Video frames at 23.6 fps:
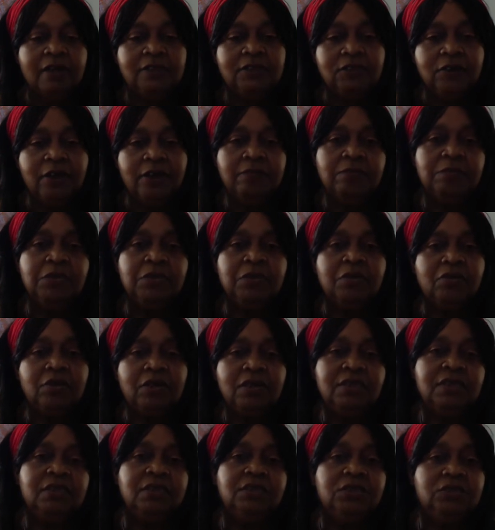try to be on
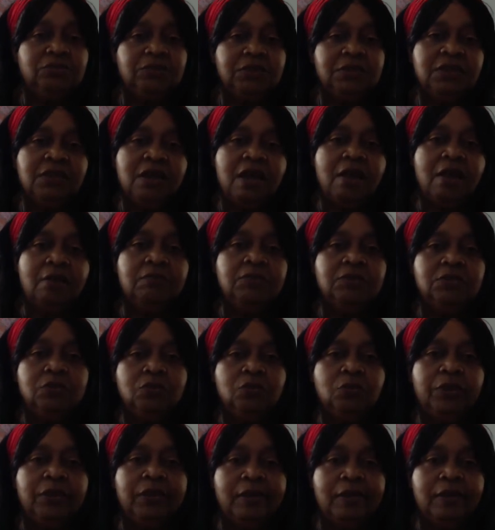at least 3 times a
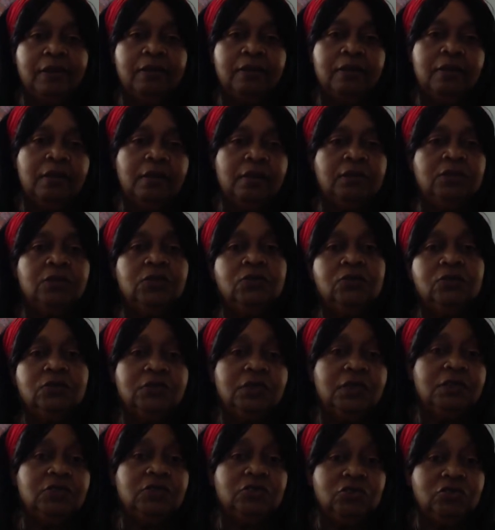week.
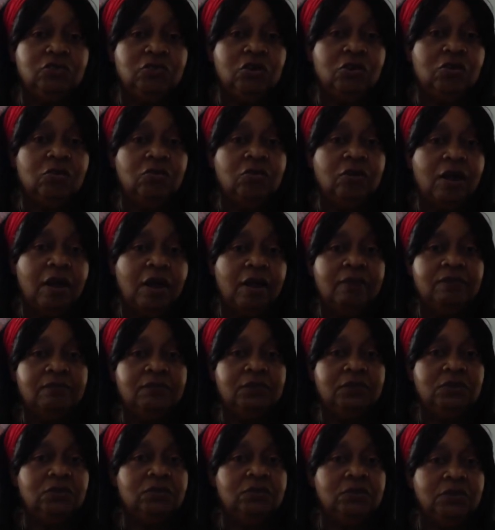Tuesdays, you know, I have
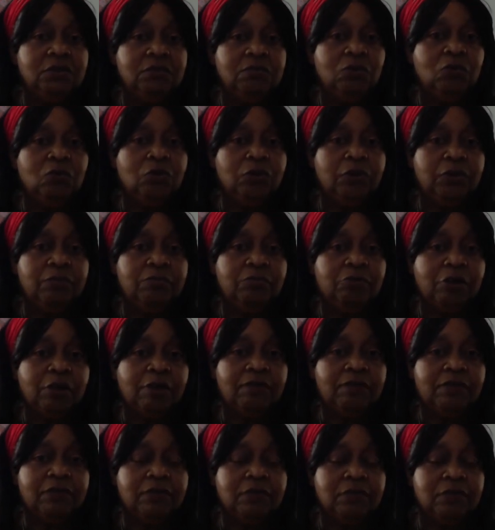Tuesday morning
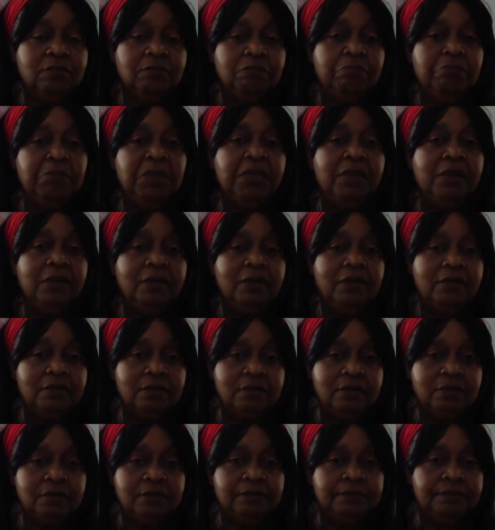breakfast,
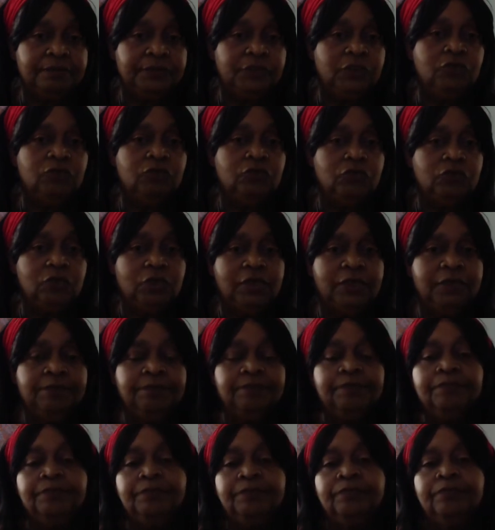meatless, usually.
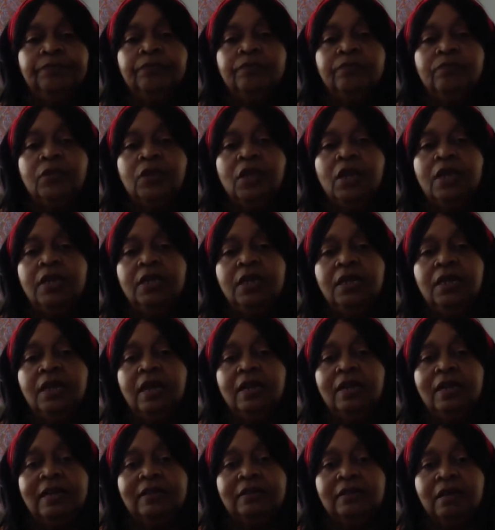And then I
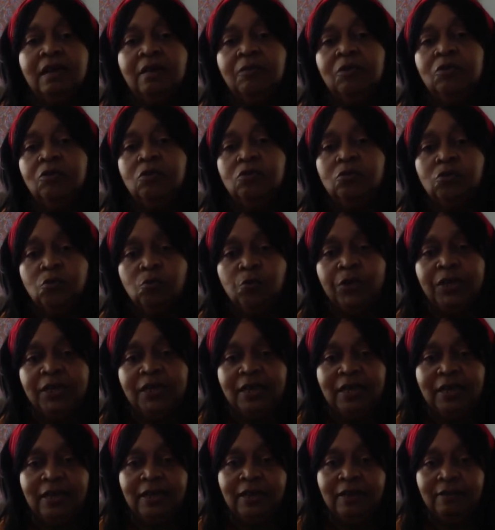like to come on the
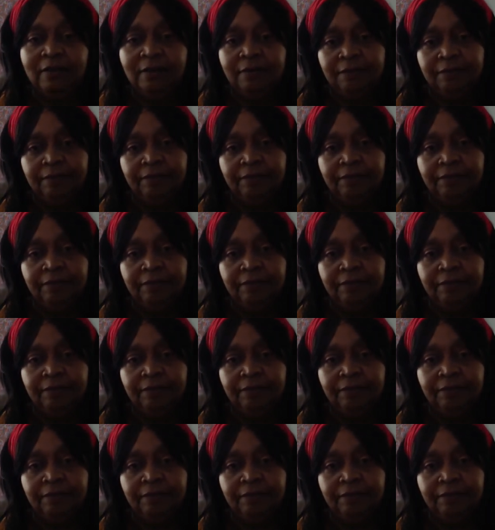weekend,